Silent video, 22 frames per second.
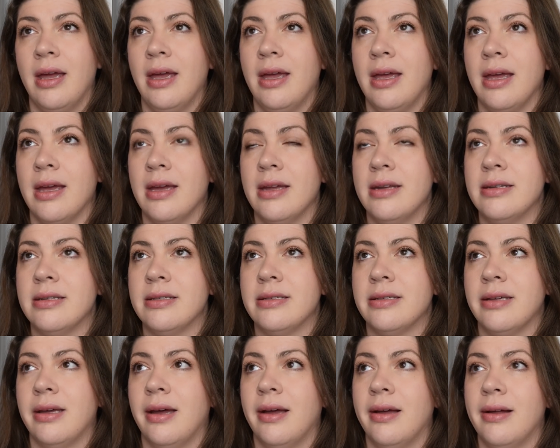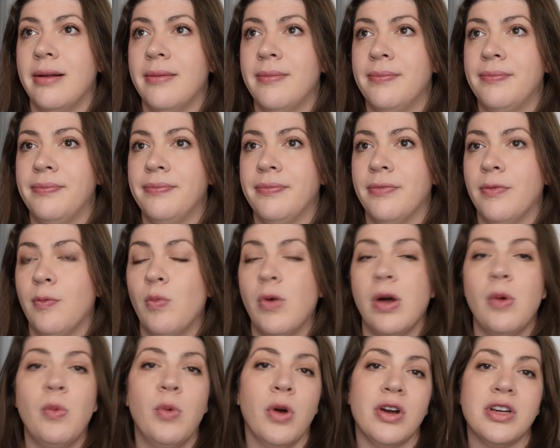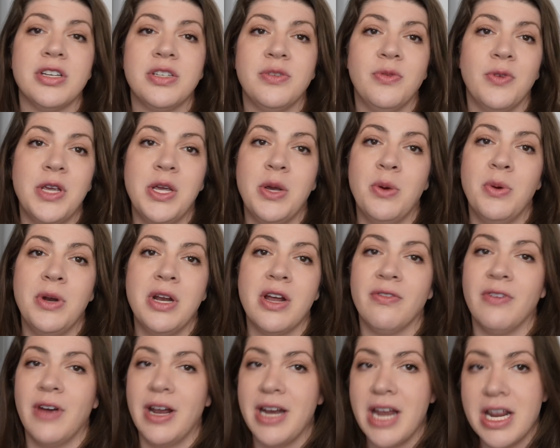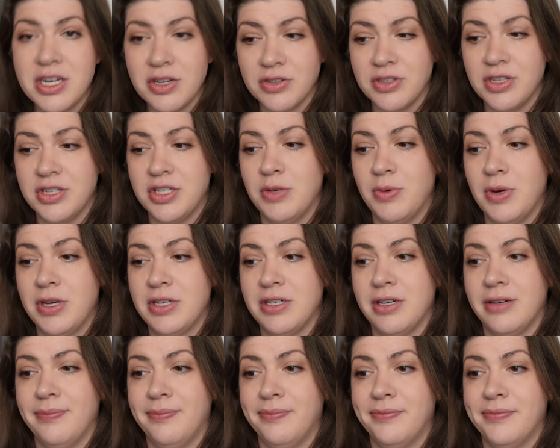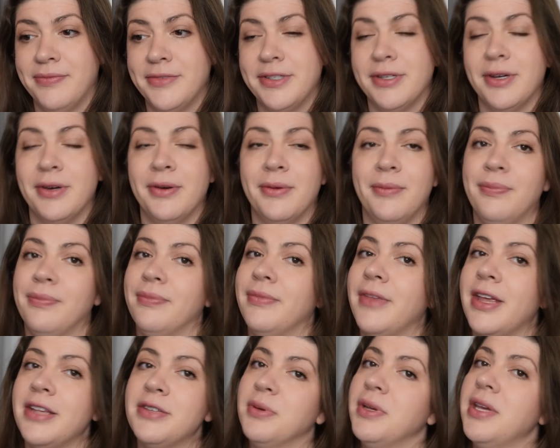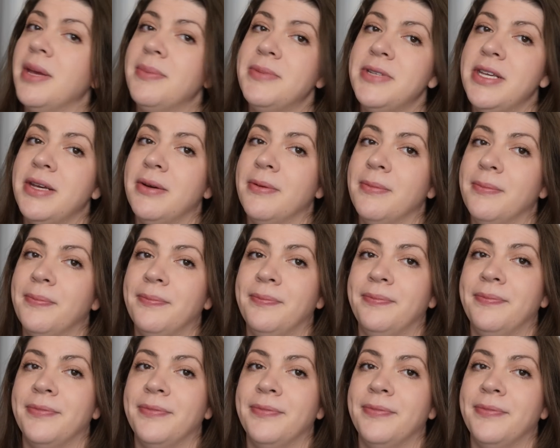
and what works for you in your financial situation. So it's really up to you.